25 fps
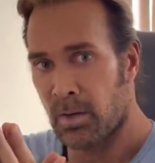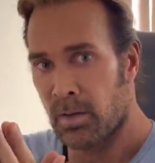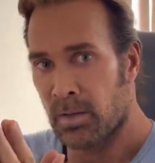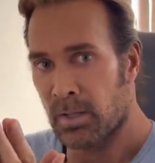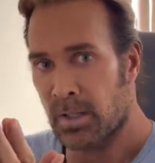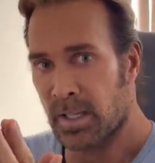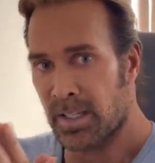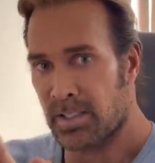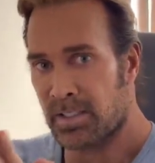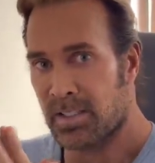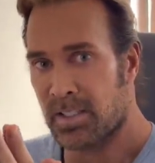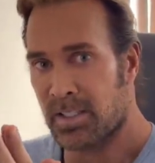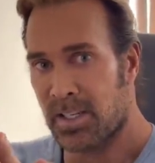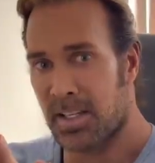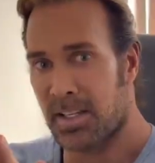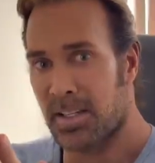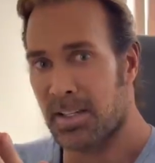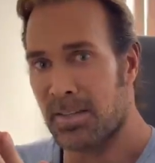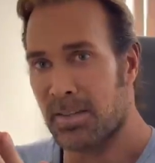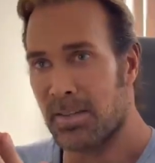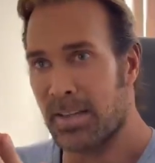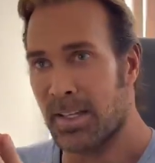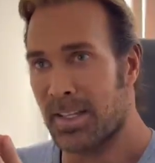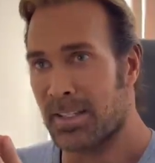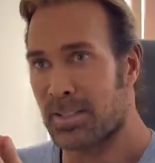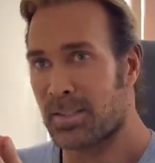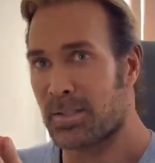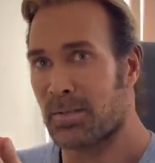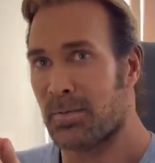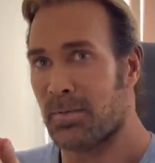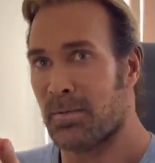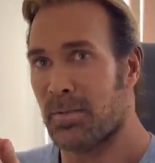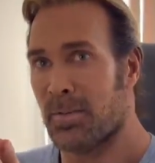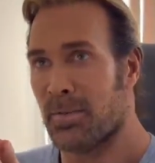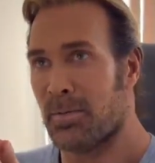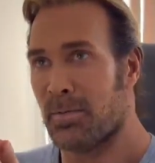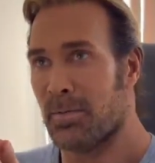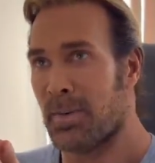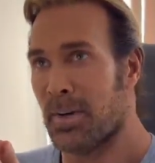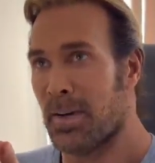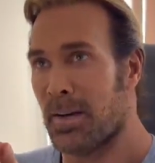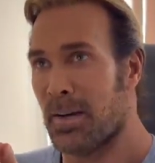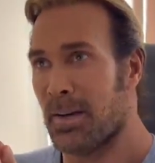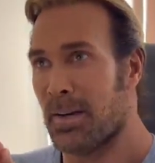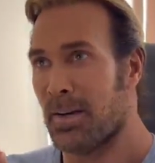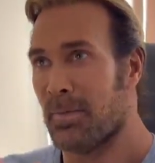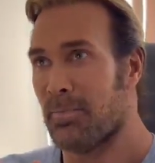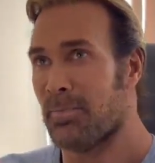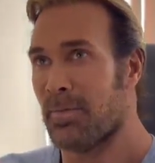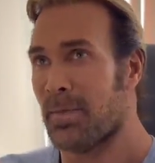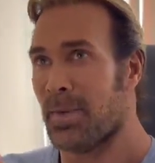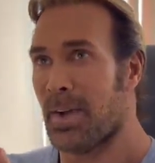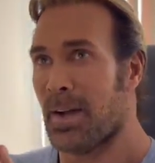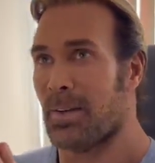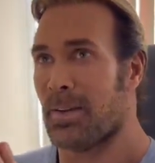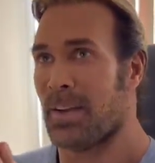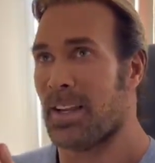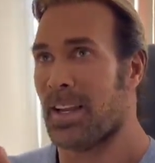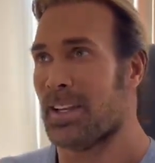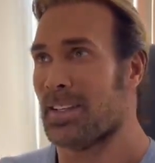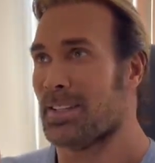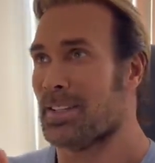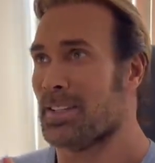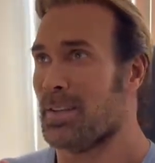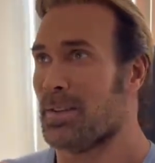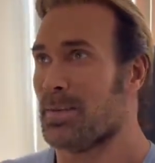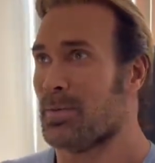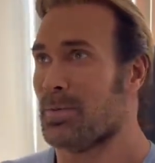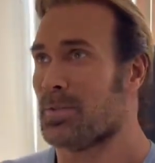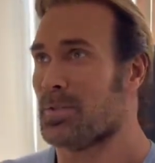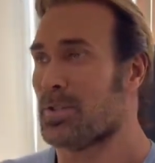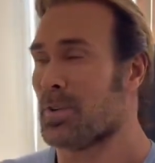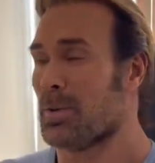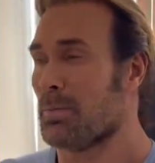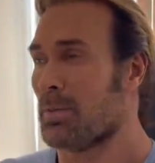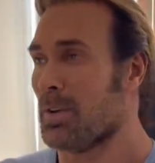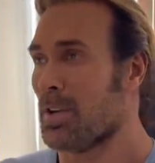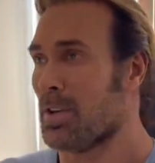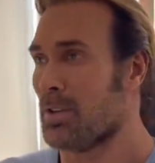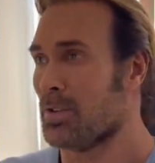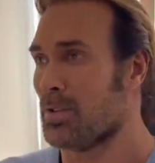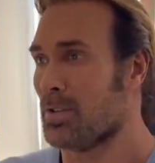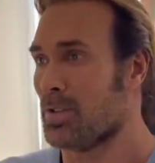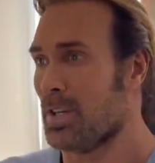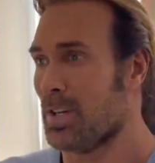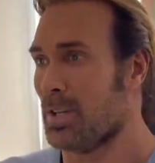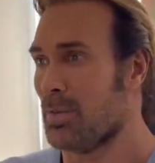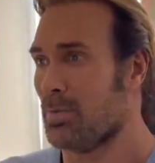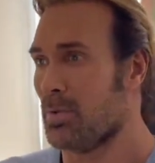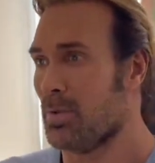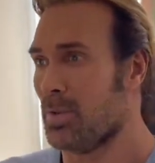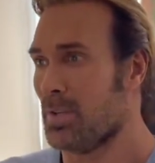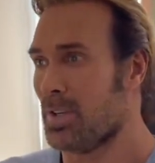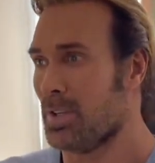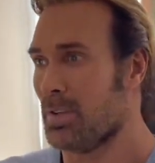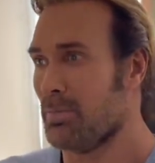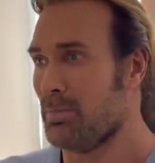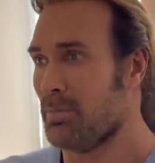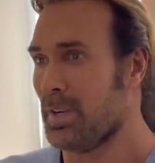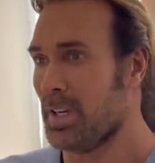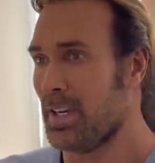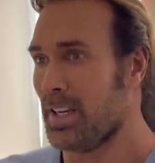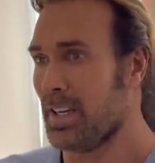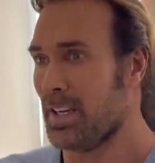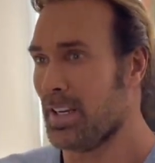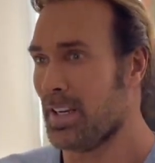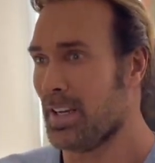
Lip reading: Let's I guess the terminology would be